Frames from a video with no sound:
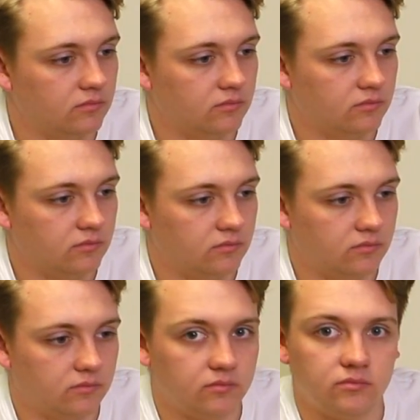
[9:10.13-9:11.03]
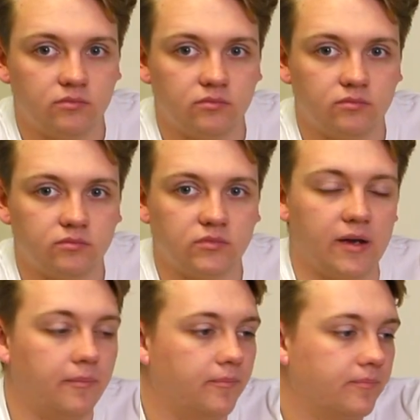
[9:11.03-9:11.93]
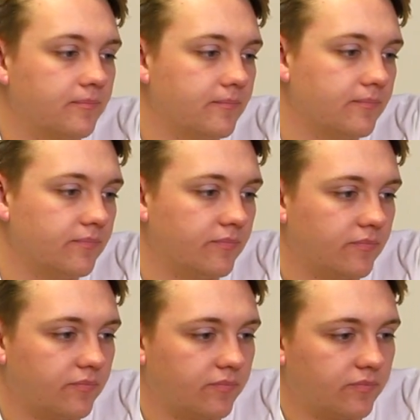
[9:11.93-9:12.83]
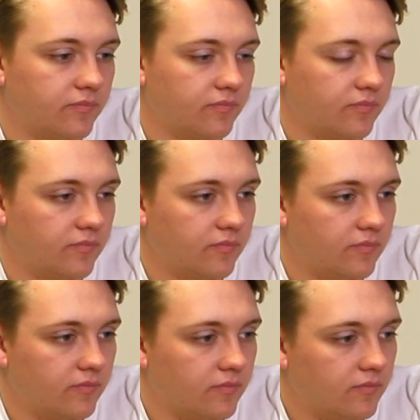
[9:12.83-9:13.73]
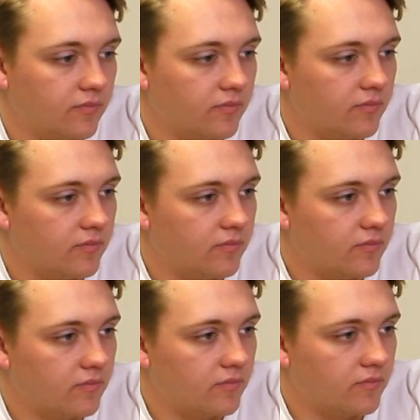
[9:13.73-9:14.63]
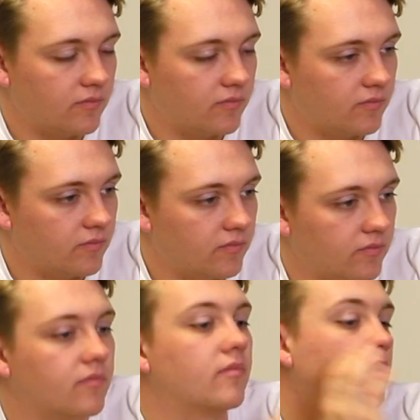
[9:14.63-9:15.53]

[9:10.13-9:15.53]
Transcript: This person isn't speaking.